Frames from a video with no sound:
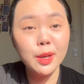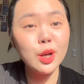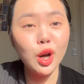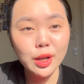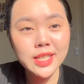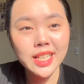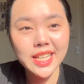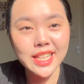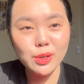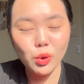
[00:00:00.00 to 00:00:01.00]
constantly
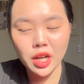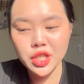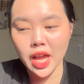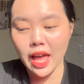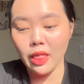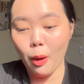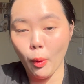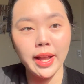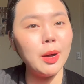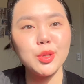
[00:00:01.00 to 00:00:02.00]
in a rush and I
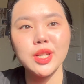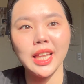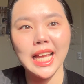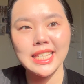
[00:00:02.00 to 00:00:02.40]
wake up too late,